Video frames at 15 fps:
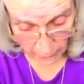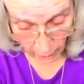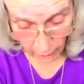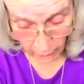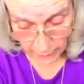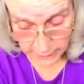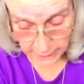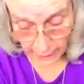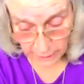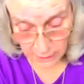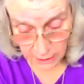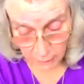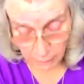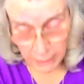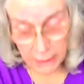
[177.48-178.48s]
I'd
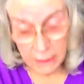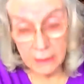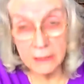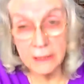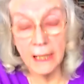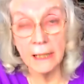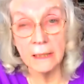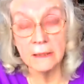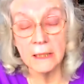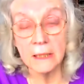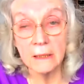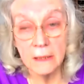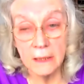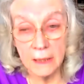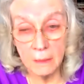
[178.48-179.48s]
actually been
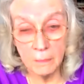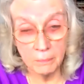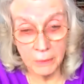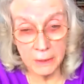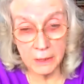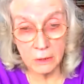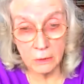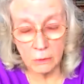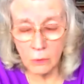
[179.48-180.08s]
attending the Bristol